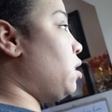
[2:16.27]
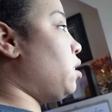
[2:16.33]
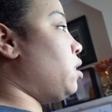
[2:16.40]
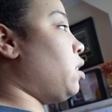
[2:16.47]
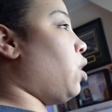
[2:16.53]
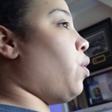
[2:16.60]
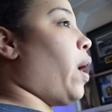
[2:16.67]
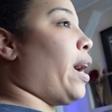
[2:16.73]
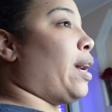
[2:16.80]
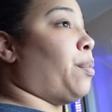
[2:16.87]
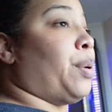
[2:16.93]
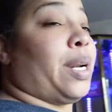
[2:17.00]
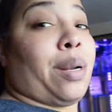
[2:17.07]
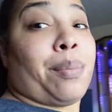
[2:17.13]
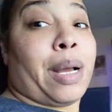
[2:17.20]
so I could
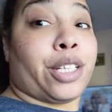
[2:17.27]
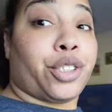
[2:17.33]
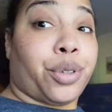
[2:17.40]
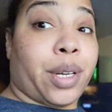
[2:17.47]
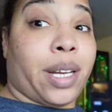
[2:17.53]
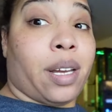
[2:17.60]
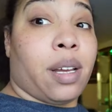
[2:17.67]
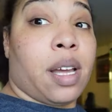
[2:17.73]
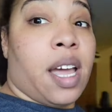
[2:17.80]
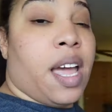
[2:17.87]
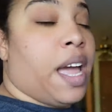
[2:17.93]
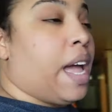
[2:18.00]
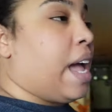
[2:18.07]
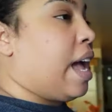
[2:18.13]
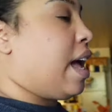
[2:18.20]
put up my tree.
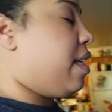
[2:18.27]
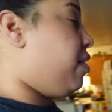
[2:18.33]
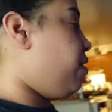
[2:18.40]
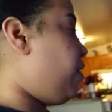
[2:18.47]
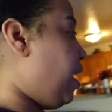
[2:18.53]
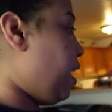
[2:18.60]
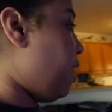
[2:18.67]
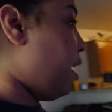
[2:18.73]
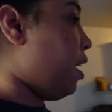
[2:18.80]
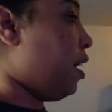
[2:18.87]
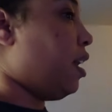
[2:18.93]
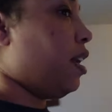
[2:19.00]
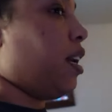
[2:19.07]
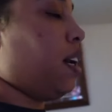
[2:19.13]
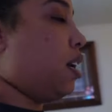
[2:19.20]
And
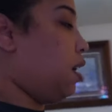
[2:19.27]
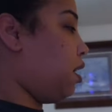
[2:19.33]
then